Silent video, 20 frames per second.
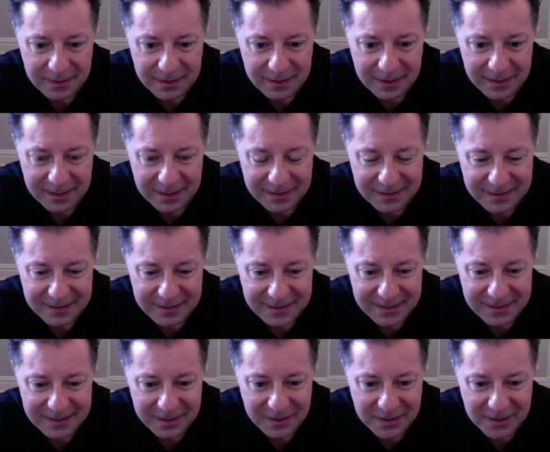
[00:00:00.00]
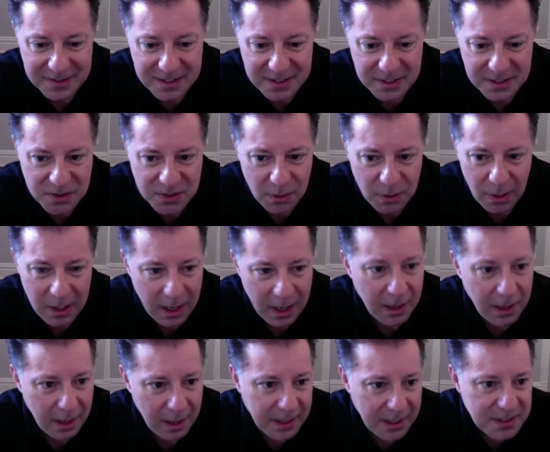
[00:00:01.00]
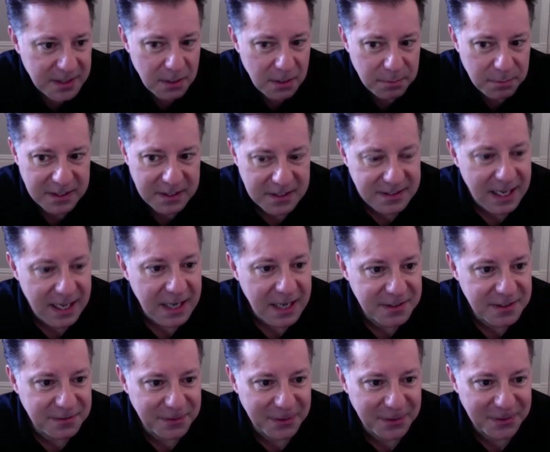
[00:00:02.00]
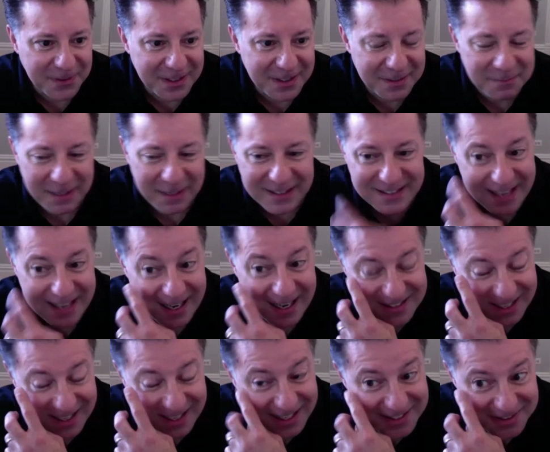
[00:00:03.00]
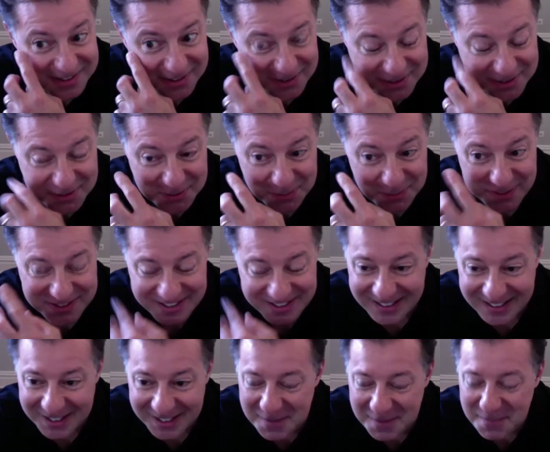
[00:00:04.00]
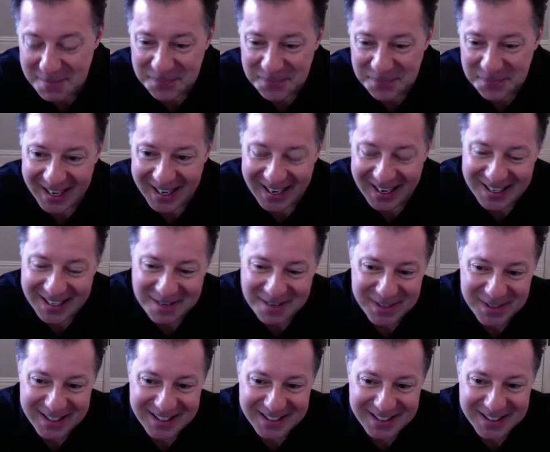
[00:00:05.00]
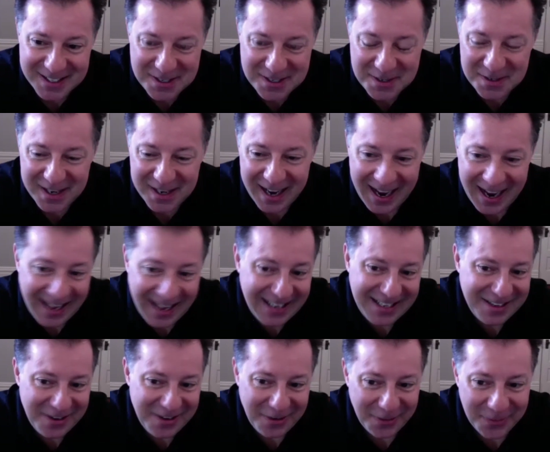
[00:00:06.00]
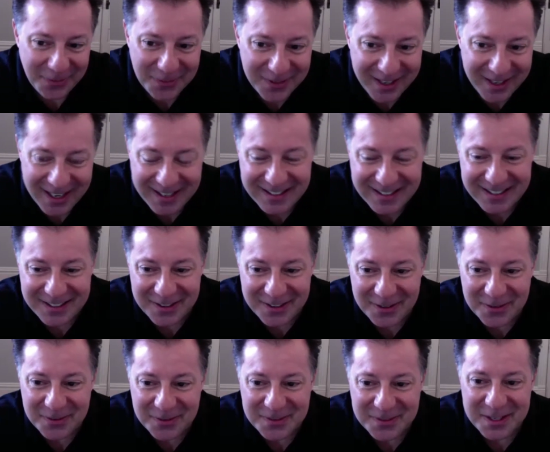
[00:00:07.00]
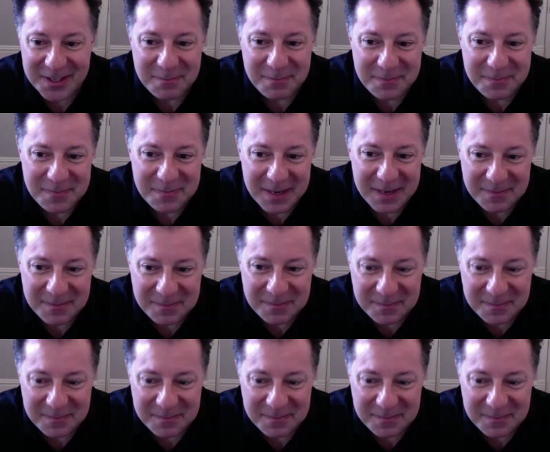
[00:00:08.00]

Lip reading: and you know, I said, so I guess I'll play the saxophone. And my dad's eye starts twitching. And I'm like, I didn't know, you know, but